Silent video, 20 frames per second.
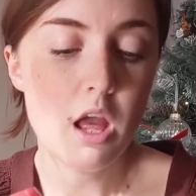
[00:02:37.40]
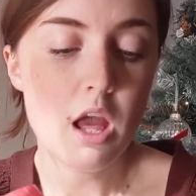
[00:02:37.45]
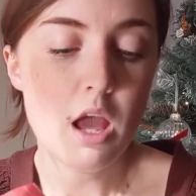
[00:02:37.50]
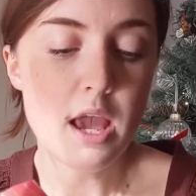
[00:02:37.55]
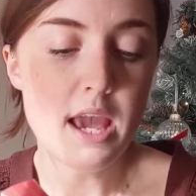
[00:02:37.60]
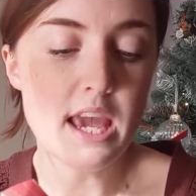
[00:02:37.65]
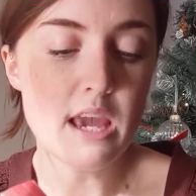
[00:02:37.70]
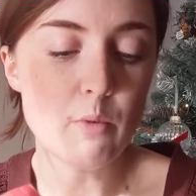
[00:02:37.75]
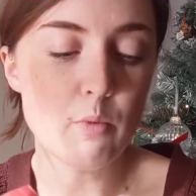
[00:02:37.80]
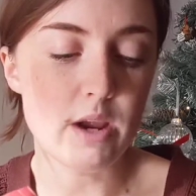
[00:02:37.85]

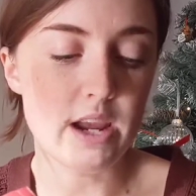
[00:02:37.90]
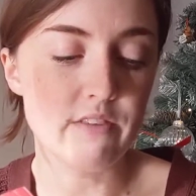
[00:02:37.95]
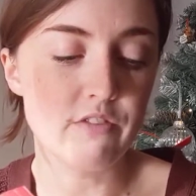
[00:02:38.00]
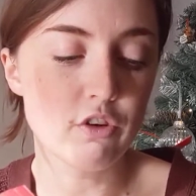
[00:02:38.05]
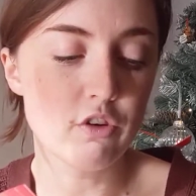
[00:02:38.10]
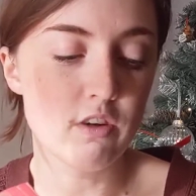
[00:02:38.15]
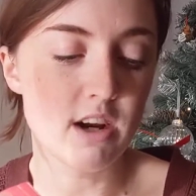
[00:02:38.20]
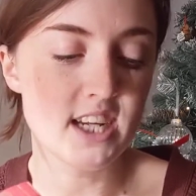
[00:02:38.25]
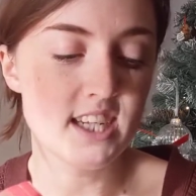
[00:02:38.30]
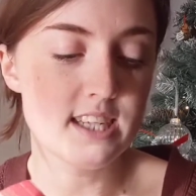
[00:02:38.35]
He
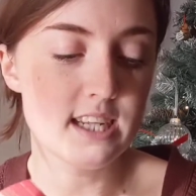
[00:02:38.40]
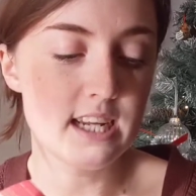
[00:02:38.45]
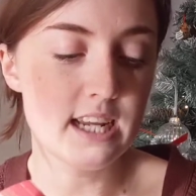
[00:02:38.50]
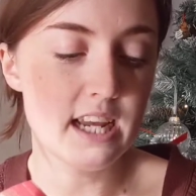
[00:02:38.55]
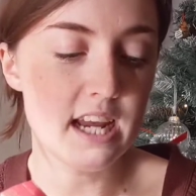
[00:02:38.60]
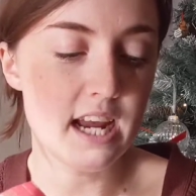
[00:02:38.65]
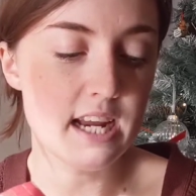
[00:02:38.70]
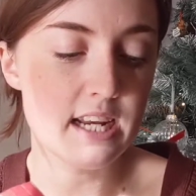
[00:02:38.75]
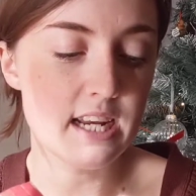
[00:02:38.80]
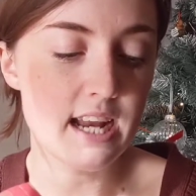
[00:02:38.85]
weaved
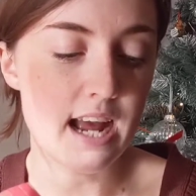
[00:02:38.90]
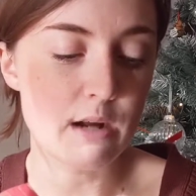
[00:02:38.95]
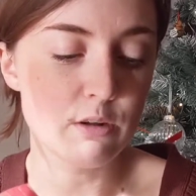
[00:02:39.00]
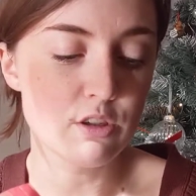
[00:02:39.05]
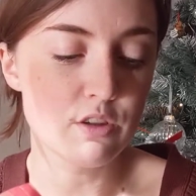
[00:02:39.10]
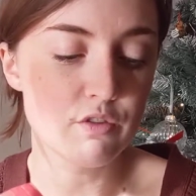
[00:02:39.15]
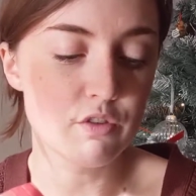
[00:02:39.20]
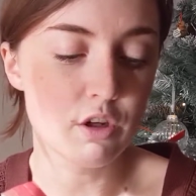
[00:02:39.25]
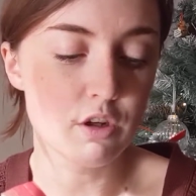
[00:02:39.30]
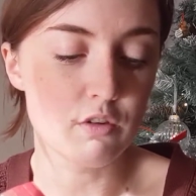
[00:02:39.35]
gracefully in and
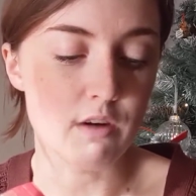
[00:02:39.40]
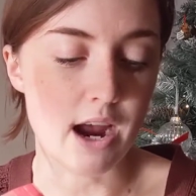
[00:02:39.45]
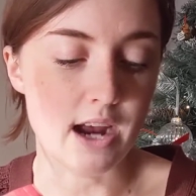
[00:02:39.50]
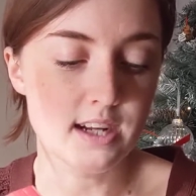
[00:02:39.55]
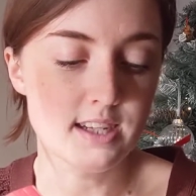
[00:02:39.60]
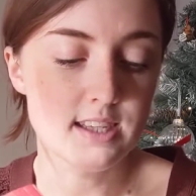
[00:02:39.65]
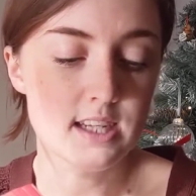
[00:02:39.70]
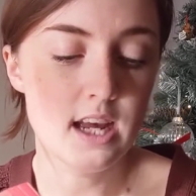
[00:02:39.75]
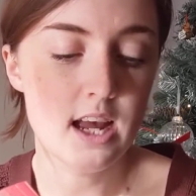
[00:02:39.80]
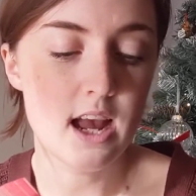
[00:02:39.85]
out of the
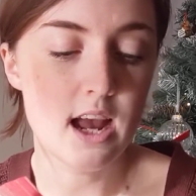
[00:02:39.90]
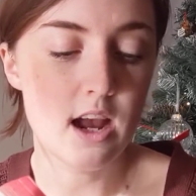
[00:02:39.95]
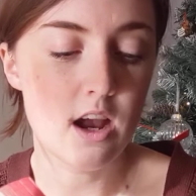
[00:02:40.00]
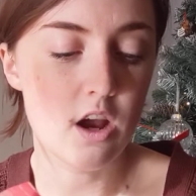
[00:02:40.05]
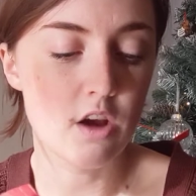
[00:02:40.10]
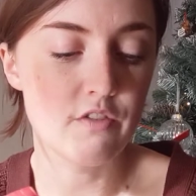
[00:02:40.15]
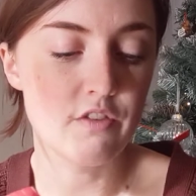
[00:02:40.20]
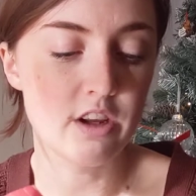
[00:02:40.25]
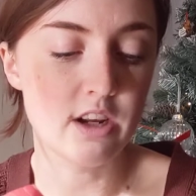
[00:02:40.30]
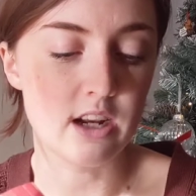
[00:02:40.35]
cracks
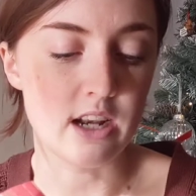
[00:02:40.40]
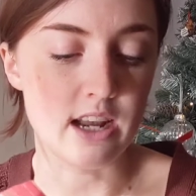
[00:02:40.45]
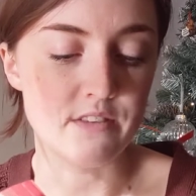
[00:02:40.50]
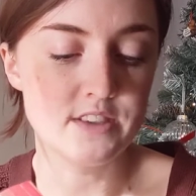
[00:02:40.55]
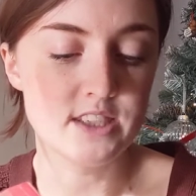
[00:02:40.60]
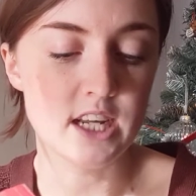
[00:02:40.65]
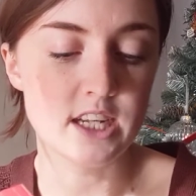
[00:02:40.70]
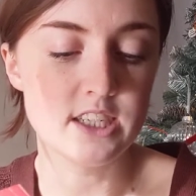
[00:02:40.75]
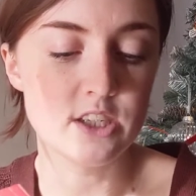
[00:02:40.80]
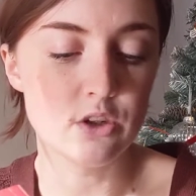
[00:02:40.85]
of the
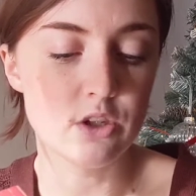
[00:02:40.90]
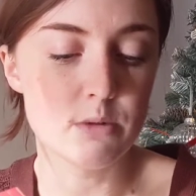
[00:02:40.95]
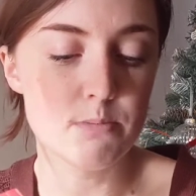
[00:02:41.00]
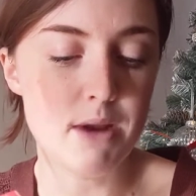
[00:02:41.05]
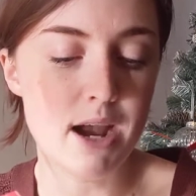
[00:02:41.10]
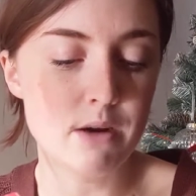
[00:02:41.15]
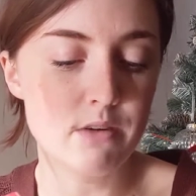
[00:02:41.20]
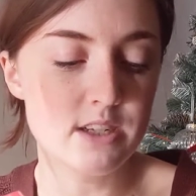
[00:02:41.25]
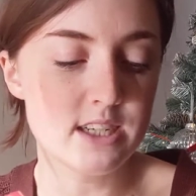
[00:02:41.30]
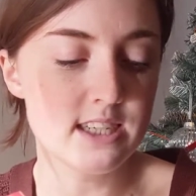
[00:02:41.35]
cliffs until the
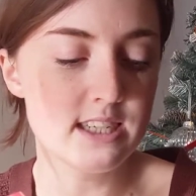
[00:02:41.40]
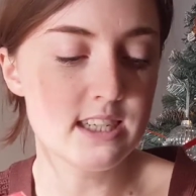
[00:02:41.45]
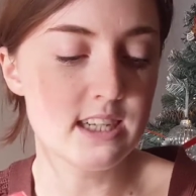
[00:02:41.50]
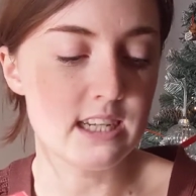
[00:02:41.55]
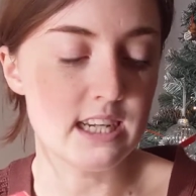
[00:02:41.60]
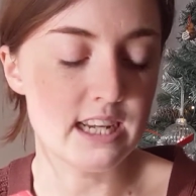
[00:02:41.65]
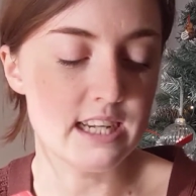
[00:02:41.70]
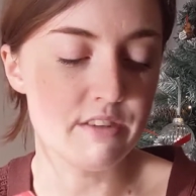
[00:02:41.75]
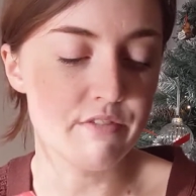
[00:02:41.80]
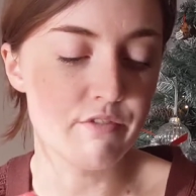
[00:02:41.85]
mountains
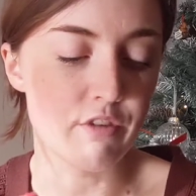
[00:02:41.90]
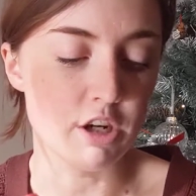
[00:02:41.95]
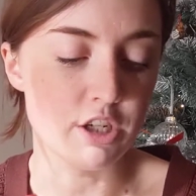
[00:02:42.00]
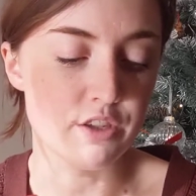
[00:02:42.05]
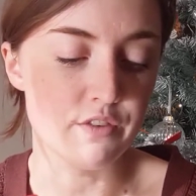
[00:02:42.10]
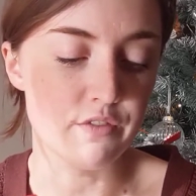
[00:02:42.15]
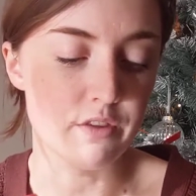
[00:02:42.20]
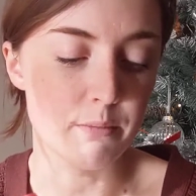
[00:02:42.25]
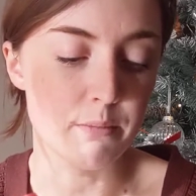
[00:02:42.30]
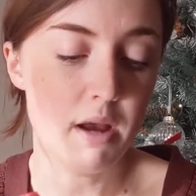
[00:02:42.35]
cleared in front
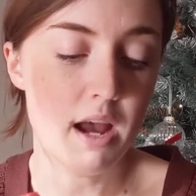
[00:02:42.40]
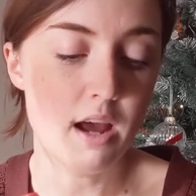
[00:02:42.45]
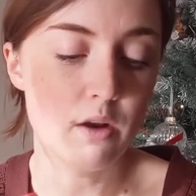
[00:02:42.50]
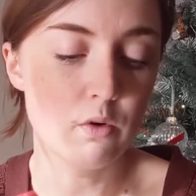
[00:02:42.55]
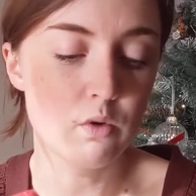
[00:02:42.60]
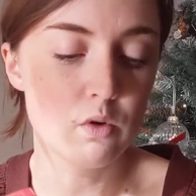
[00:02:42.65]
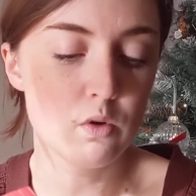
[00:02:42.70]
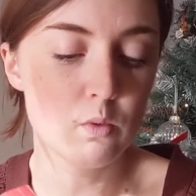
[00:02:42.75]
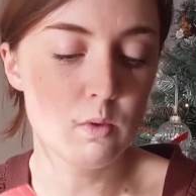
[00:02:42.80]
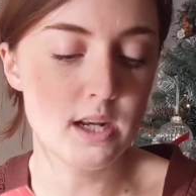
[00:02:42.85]
of them, and
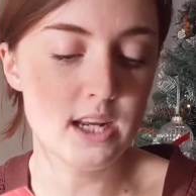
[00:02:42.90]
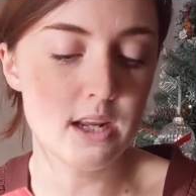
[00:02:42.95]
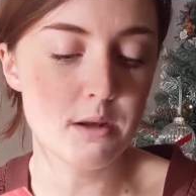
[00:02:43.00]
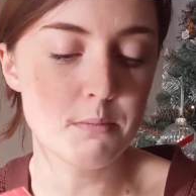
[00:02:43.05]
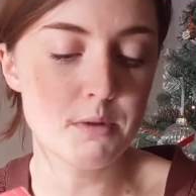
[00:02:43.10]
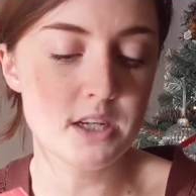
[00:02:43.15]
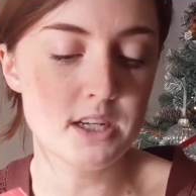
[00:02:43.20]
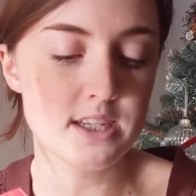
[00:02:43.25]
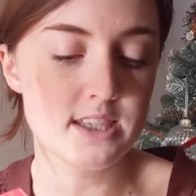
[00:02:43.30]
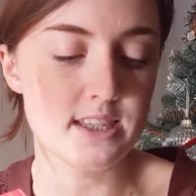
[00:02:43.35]
all
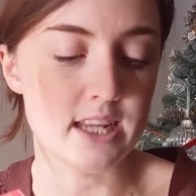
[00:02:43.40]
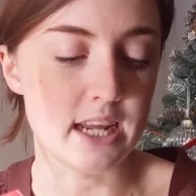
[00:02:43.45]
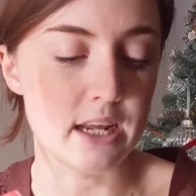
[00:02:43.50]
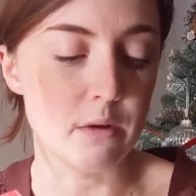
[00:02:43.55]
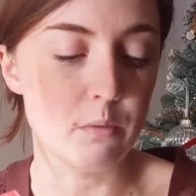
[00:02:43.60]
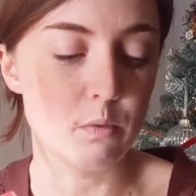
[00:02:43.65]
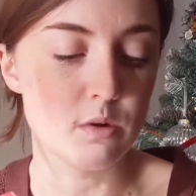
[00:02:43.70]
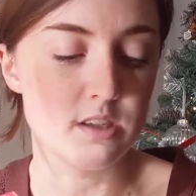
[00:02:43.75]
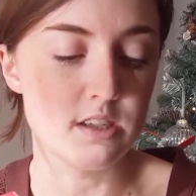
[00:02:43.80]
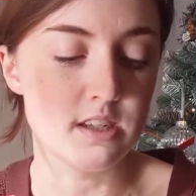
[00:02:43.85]
William could
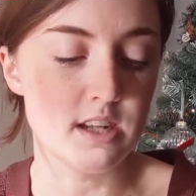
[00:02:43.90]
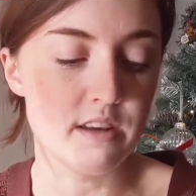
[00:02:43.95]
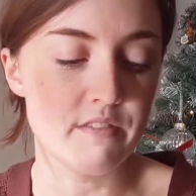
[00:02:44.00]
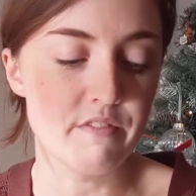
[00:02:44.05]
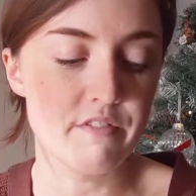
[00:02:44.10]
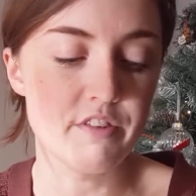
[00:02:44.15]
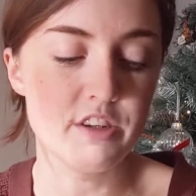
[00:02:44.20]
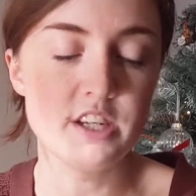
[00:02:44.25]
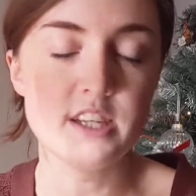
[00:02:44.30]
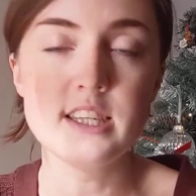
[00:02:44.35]
see was an
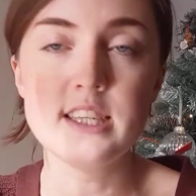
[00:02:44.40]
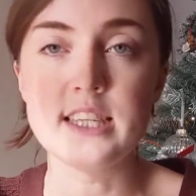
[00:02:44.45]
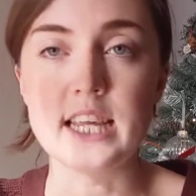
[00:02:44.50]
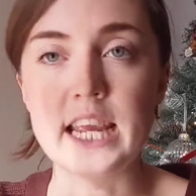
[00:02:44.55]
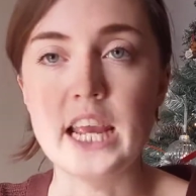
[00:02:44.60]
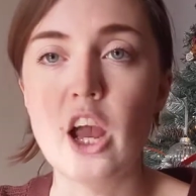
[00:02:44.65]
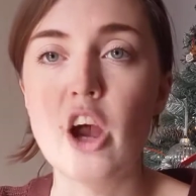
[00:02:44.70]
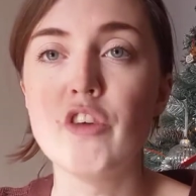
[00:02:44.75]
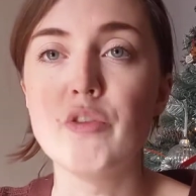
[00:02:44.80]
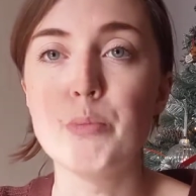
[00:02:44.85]
infinite
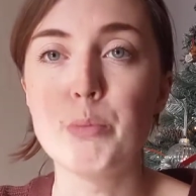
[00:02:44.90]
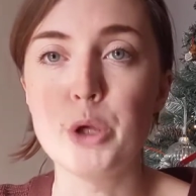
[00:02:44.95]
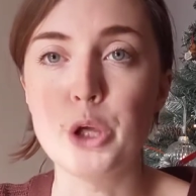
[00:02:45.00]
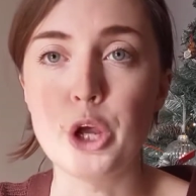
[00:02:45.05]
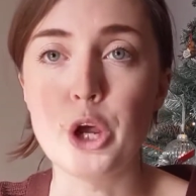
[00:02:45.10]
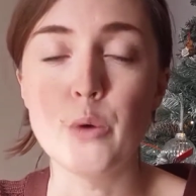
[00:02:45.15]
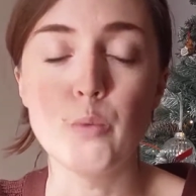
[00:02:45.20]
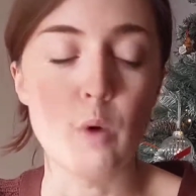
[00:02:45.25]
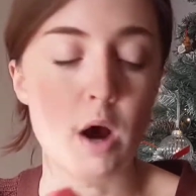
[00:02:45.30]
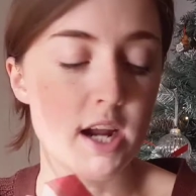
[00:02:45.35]
sea of
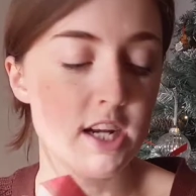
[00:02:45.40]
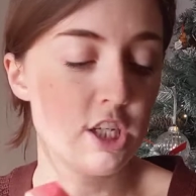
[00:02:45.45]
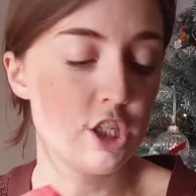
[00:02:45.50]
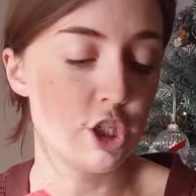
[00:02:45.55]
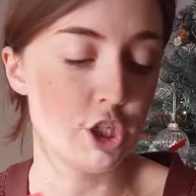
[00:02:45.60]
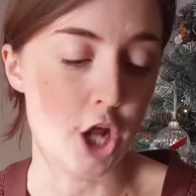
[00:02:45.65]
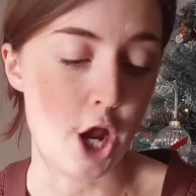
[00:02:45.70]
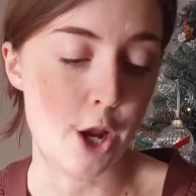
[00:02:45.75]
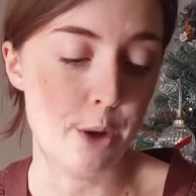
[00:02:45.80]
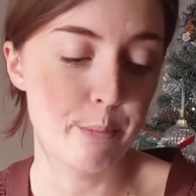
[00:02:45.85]
pure white
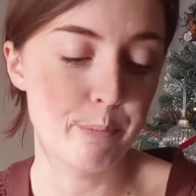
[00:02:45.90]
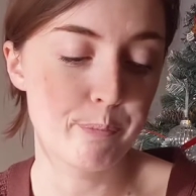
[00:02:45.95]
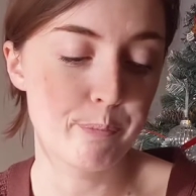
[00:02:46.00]
snow.